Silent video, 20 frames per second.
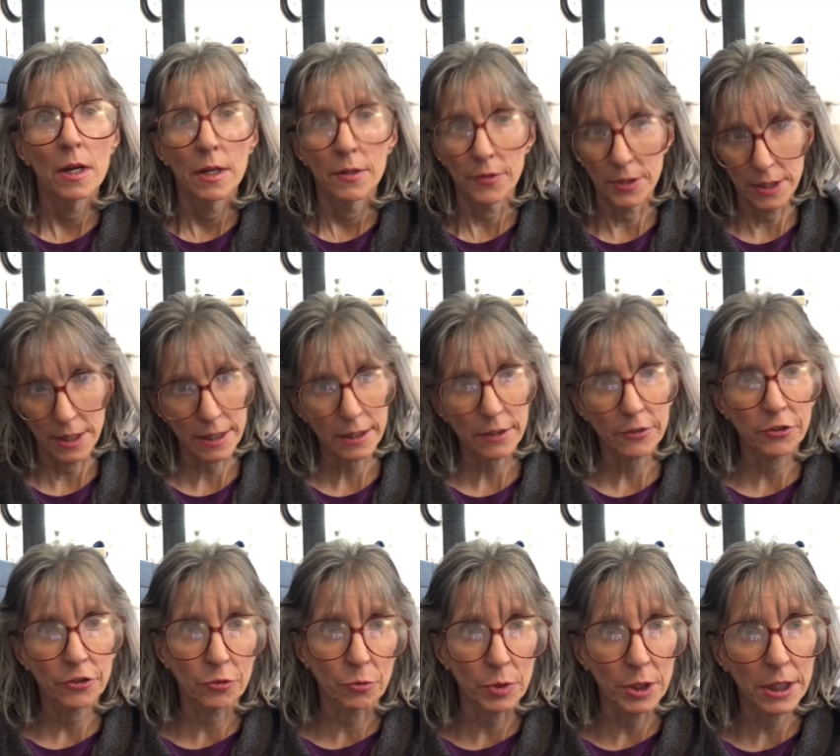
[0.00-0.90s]
The
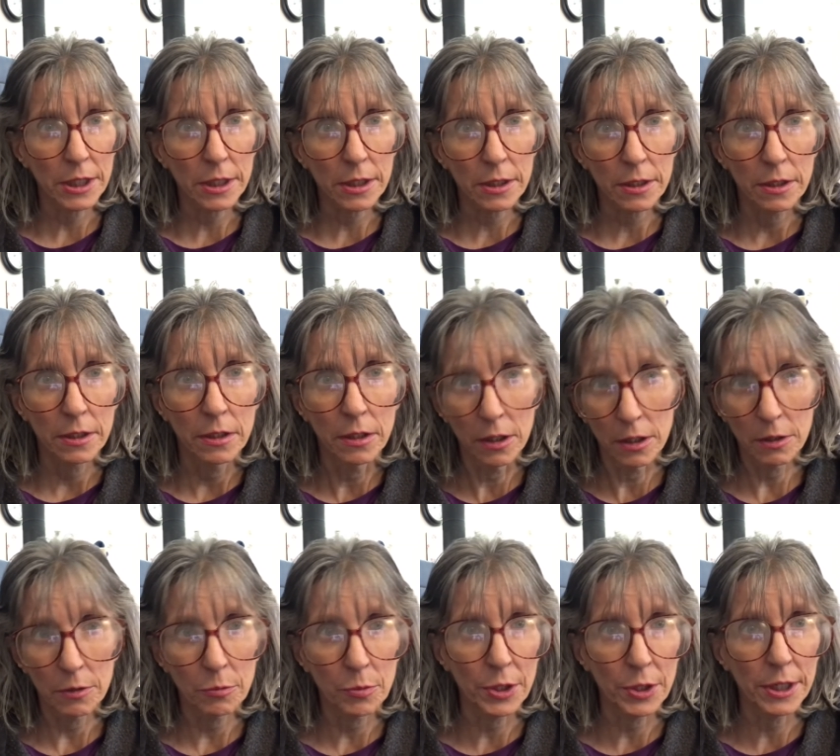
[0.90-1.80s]
next week,
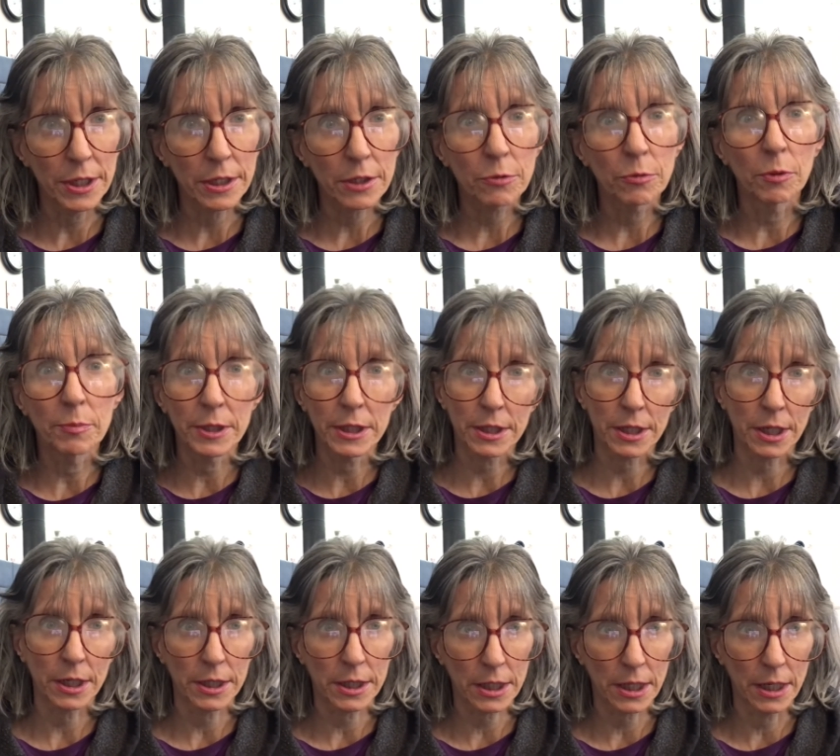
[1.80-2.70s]
all week, will be
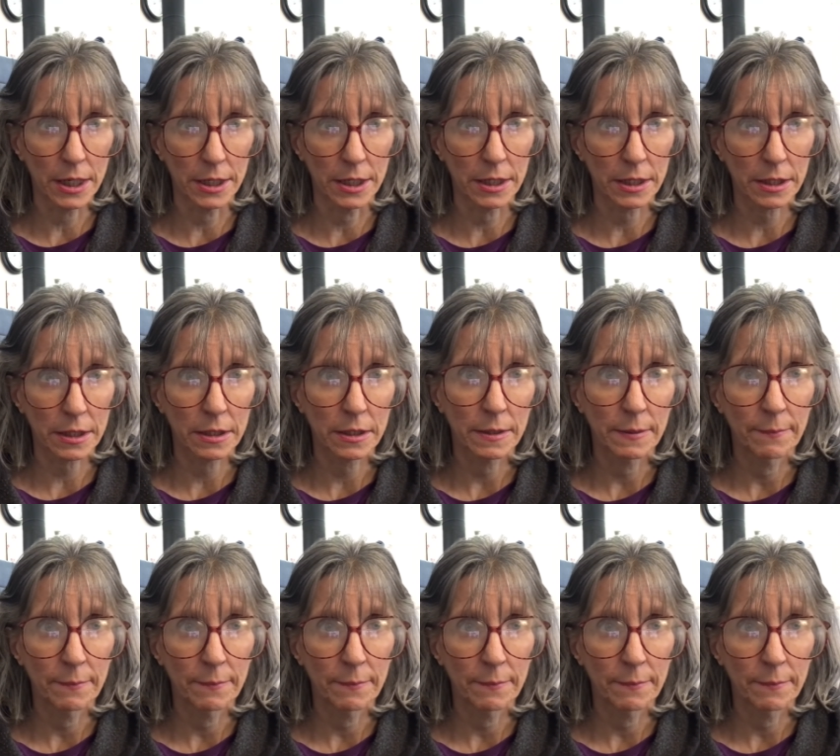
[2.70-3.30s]
Titanic.